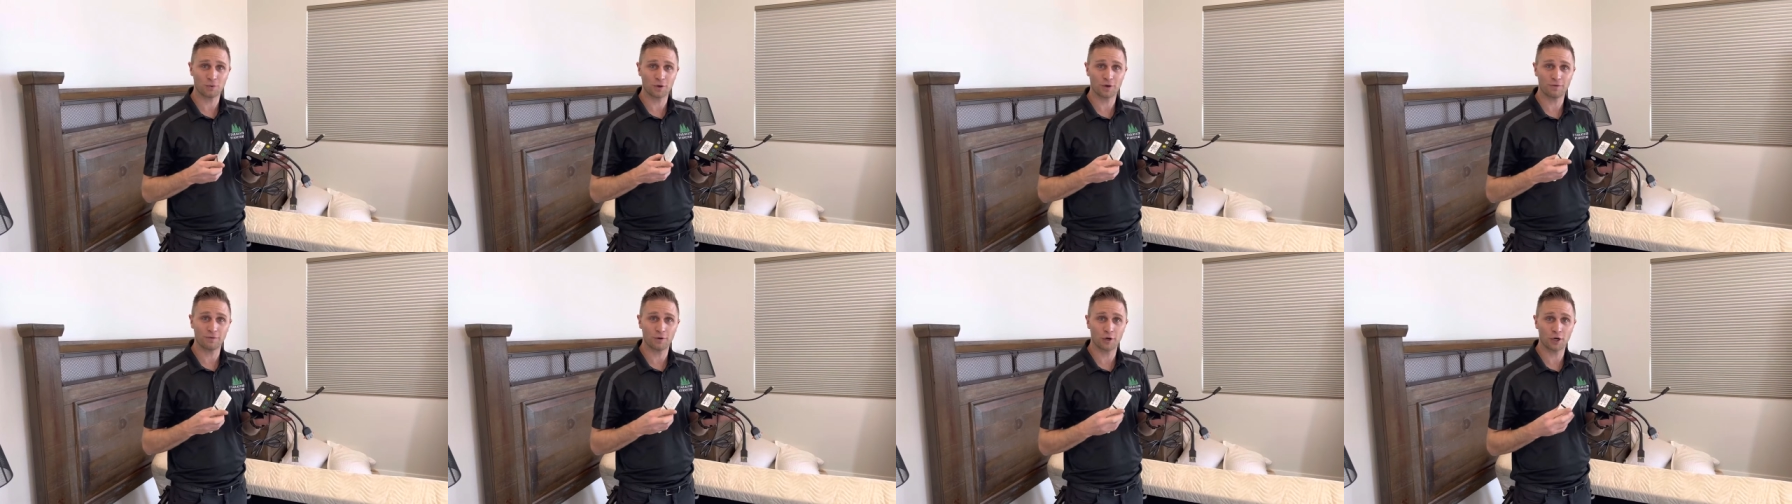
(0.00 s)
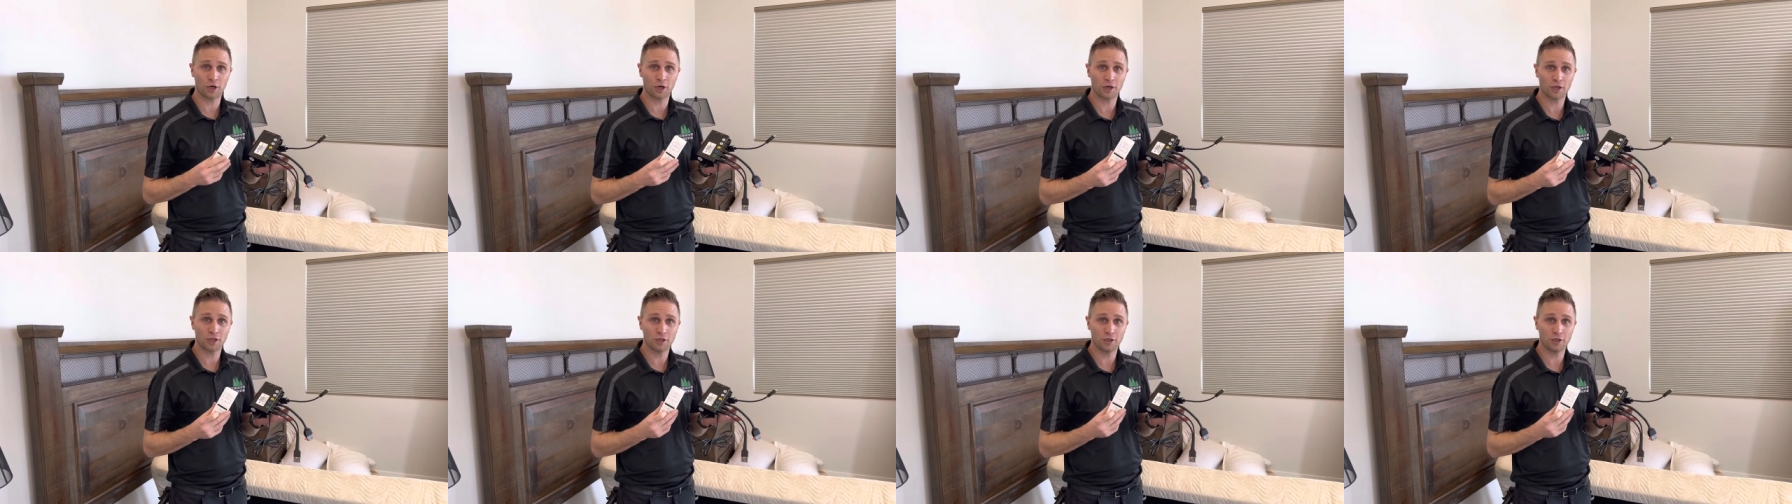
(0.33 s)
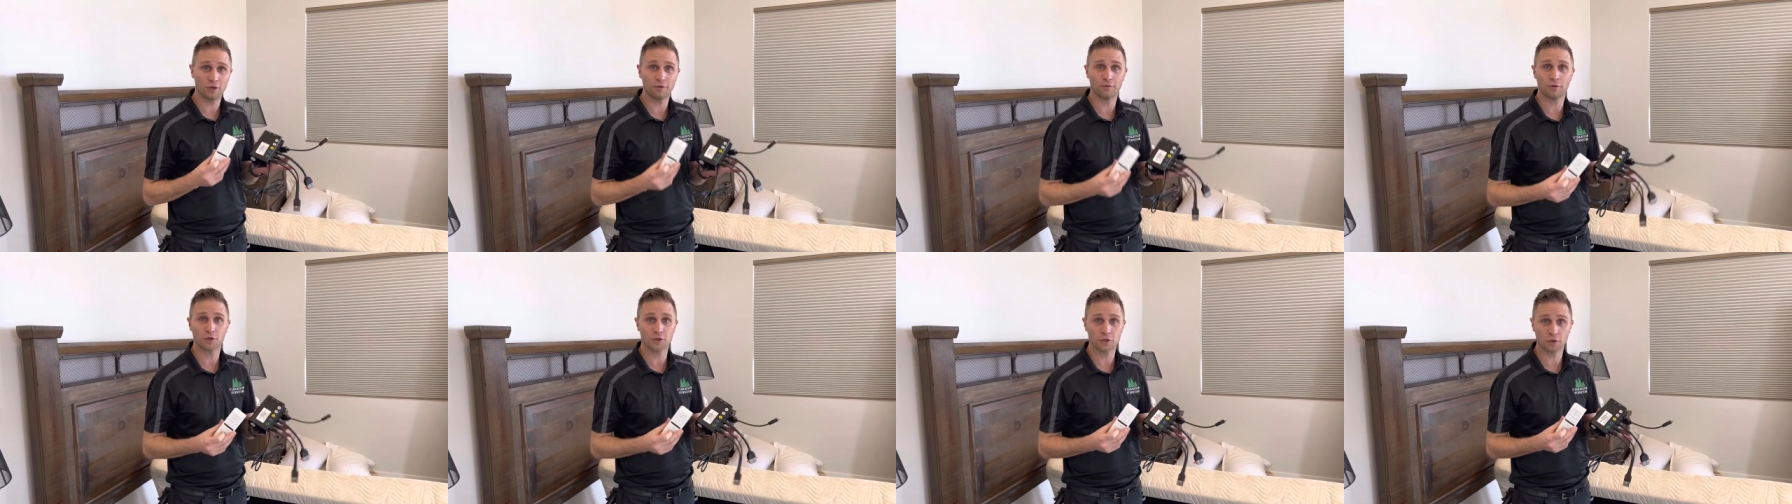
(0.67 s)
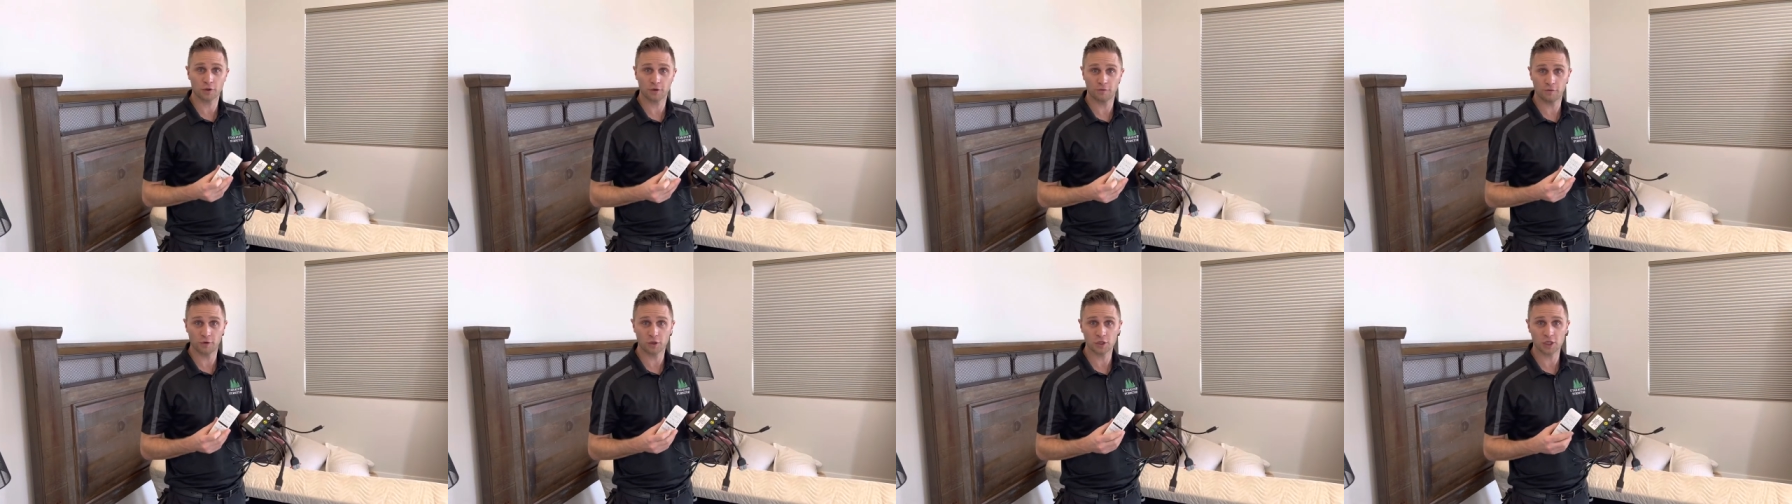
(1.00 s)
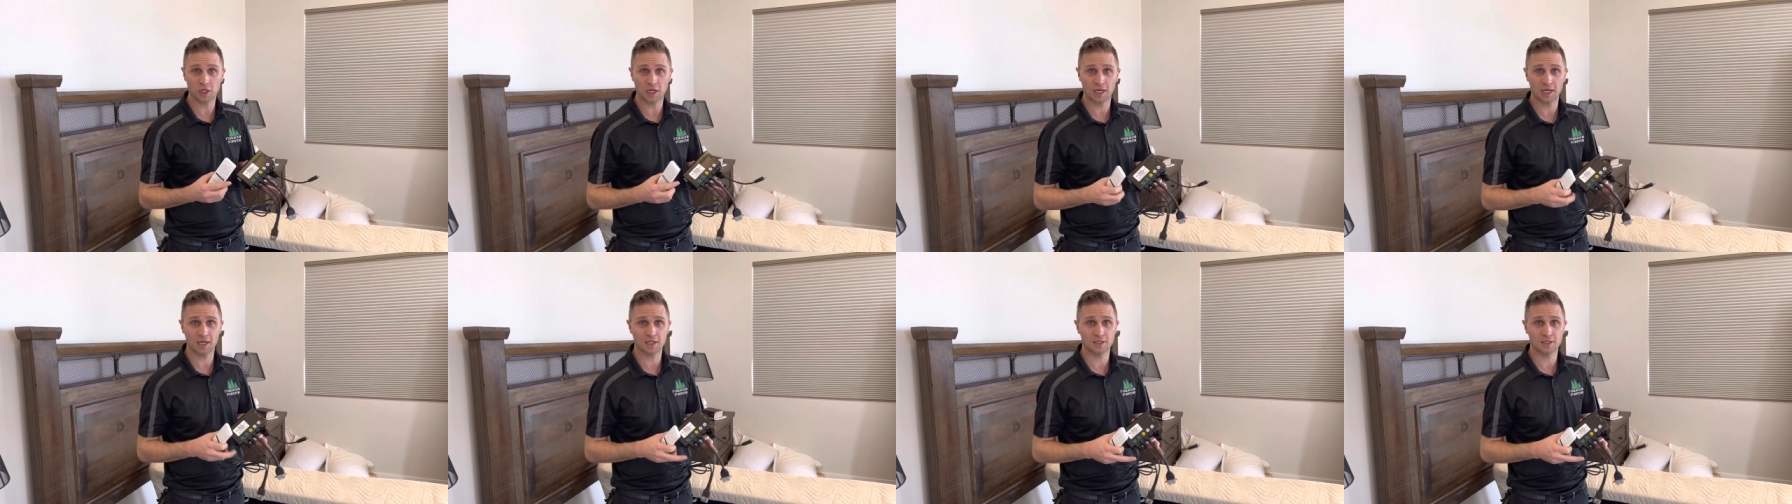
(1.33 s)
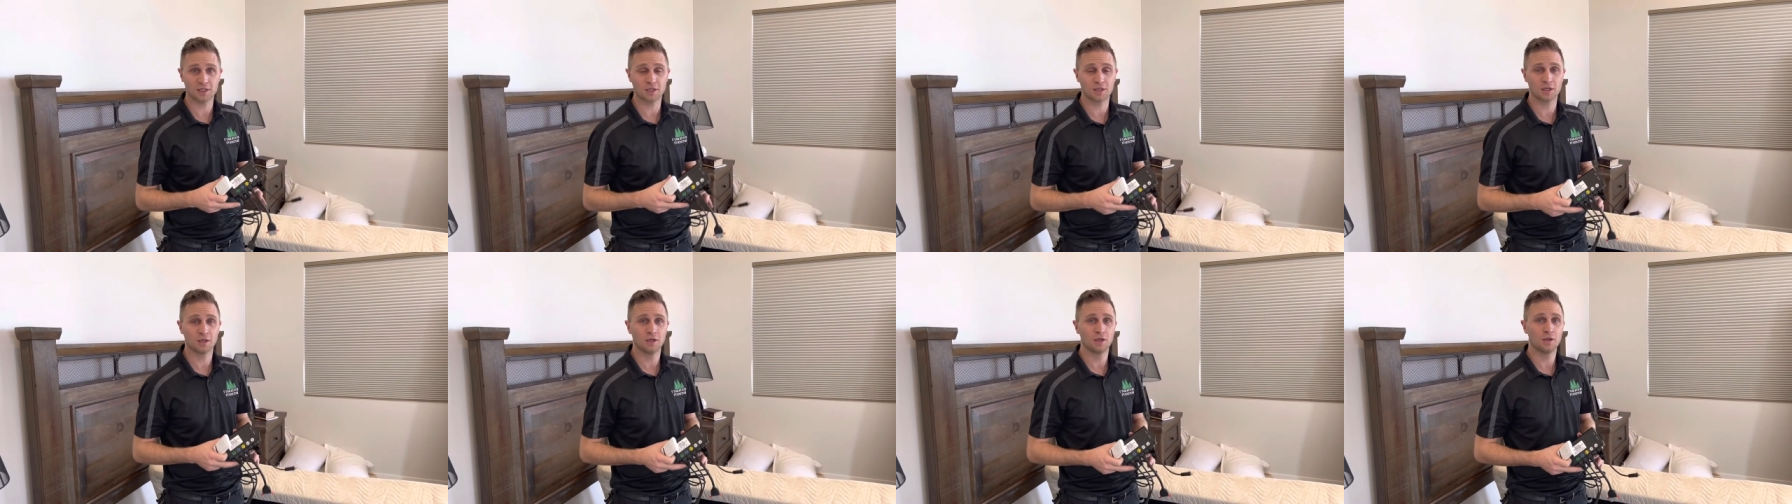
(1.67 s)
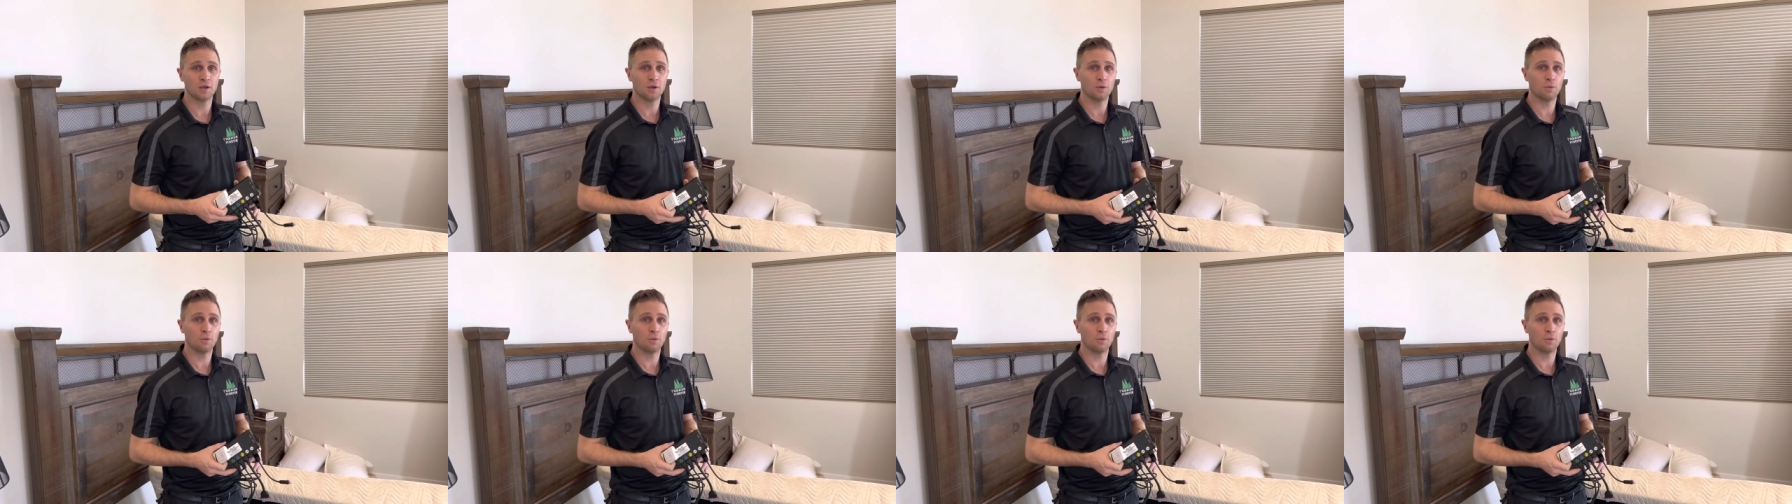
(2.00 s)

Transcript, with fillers: one of our universal conversion kits